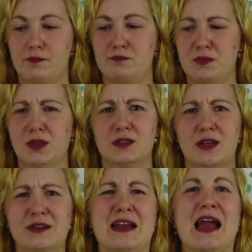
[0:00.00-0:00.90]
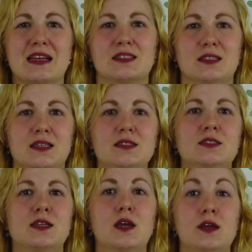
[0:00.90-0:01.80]
military
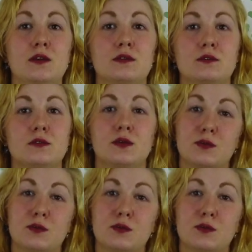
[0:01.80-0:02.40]
excellence, there